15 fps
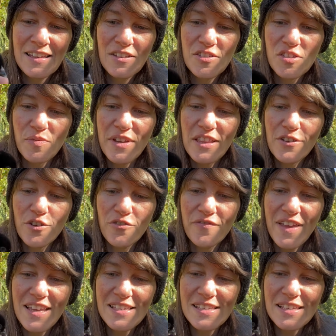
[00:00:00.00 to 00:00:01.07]
Sweet little
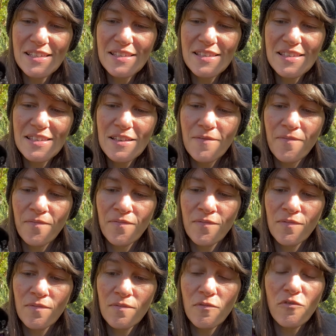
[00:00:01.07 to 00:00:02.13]
faces,
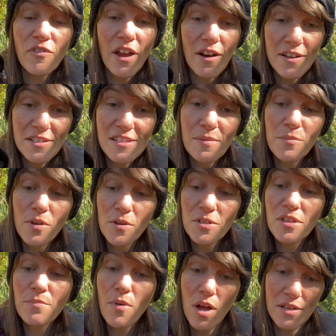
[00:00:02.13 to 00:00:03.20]
very similar to
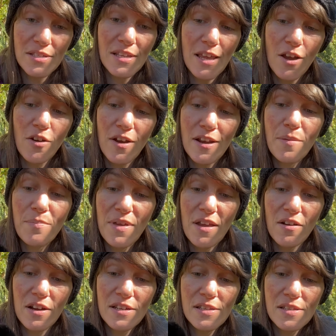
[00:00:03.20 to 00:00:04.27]
the moss egger in
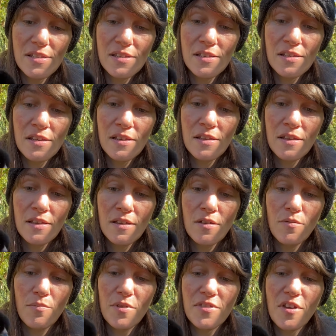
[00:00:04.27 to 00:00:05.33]
appearance,
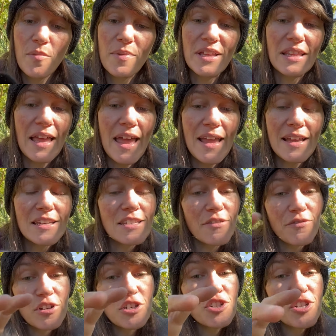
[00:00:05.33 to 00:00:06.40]
but they'll be laying a
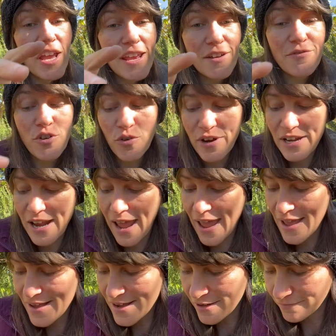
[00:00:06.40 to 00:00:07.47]
different shade of green
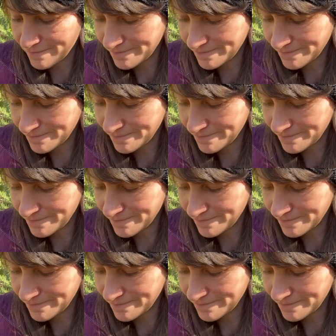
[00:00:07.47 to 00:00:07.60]
egg.